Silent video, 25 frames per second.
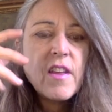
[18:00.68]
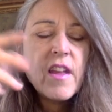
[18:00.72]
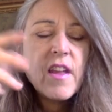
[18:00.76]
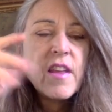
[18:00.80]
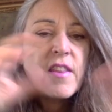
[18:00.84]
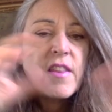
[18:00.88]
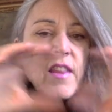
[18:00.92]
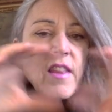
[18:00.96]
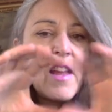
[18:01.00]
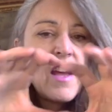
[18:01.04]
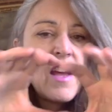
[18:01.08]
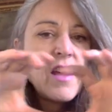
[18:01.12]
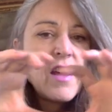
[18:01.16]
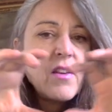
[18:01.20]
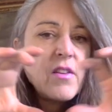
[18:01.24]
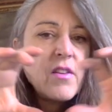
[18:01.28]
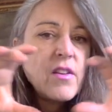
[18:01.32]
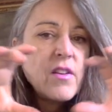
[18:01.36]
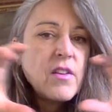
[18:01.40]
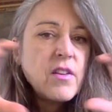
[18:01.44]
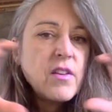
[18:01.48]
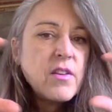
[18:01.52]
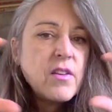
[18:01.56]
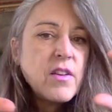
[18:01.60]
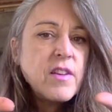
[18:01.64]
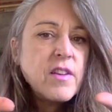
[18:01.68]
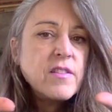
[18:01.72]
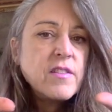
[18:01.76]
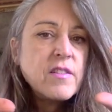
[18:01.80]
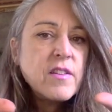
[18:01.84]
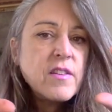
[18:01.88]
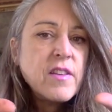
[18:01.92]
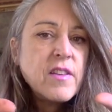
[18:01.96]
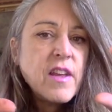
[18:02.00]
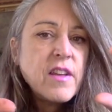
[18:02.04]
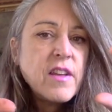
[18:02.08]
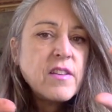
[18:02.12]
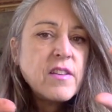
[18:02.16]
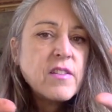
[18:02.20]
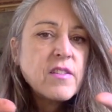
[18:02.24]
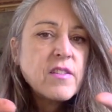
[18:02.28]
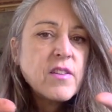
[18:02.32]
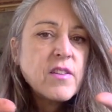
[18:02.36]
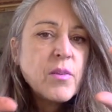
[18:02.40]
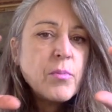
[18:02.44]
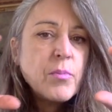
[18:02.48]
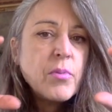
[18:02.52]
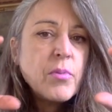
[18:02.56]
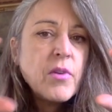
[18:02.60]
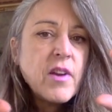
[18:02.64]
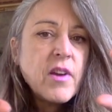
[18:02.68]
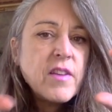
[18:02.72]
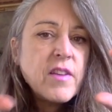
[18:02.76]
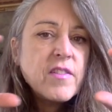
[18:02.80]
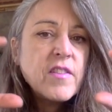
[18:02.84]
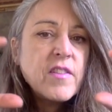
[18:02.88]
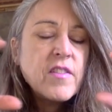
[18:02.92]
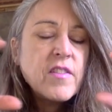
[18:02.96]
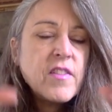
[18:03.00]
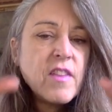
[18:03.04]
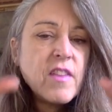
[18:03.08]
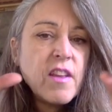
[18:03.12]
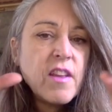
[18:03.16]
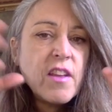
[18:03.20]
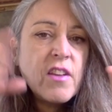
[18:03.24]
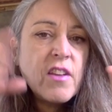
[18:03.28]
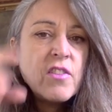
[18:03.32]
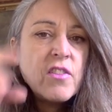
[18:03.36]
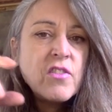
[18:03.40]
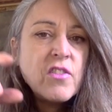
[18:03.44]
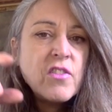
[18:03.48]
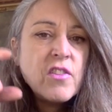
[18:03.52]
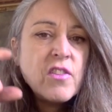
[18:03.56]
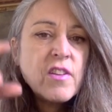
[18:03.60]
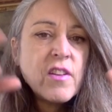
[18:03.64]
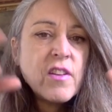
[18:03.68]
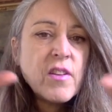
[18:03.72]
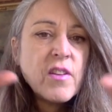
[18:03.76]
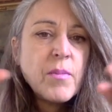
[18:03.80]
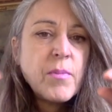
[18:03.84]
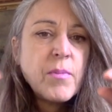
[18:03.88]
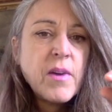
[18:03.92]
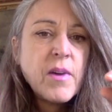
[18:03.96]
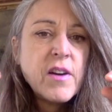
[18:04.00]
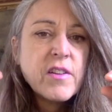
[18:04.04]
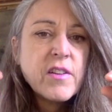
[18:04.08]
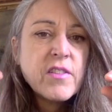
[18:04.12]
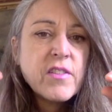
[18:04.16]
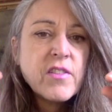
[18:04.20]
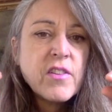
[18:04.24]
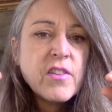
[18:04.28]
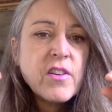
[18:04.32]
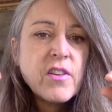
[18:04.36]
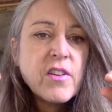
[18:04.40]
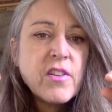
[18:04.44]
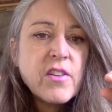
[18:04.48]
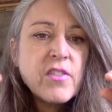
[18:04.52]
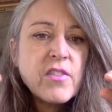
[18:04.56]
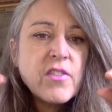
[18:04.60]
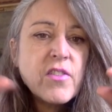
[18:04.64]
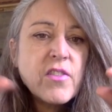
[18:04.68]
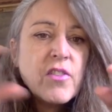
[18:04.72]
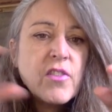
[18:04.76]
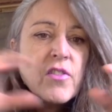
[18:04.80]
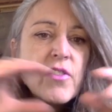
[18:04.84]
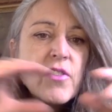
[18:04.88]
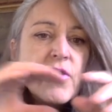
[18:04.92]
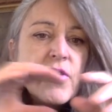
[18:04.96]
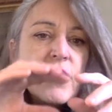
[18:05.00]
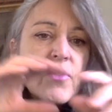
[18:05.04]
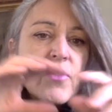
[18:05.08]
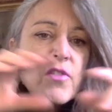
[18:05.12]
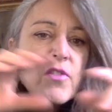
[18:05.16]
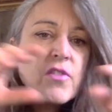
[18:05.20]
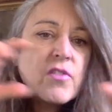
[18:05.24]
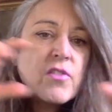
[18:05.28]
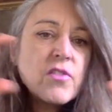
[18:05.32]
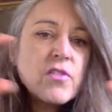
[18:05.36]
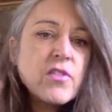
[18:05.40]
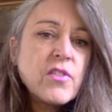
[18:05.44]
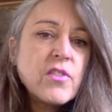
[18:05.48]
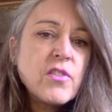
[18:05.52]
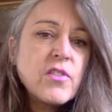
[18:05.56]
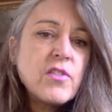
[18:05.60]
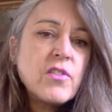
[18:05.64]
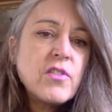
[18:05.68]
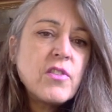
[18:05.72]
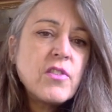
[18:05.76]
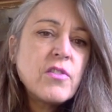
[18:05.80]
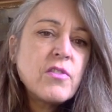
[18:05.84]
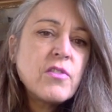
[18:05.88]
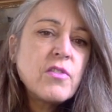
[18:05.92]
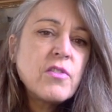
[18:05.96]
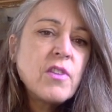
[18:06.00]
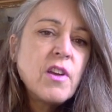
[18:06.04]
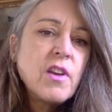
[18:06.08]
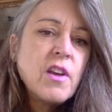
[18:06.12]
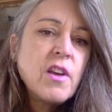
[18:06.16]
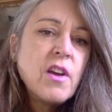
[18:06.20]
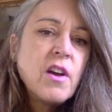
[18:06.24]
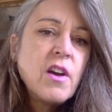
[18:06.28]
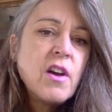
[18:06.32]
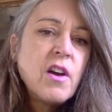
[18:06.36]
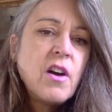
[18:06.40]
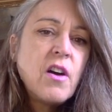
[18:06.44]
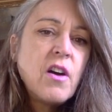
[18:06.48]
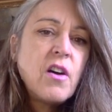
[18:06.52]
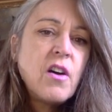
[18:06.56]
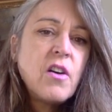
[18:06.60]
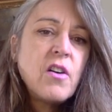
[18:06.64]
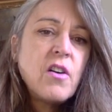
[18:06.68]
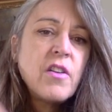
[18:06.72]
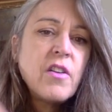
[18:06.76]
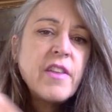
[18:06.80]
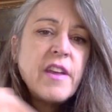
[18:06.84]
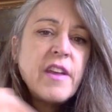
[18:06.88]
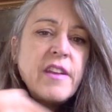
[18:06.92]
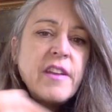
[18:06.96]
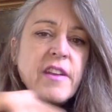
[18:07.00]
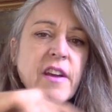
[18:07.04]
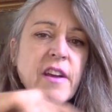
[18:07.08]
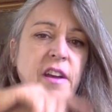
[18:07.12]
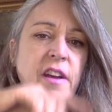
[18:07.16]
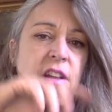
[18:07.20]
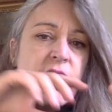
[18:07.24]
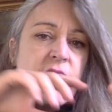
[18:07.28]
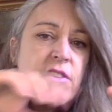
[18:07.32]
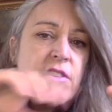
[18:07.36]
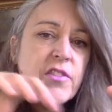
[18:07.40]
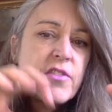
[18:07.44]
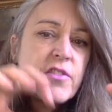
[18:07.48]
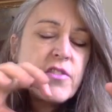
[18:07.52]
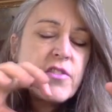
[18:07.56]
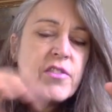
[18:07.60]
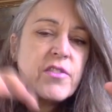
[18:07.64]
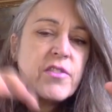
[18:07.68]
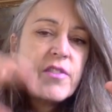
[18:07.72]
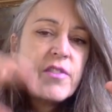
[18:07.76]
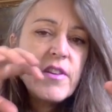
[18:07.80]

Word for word: and that in, that comprises the engine and the box cars. So, so you know, all that knowledge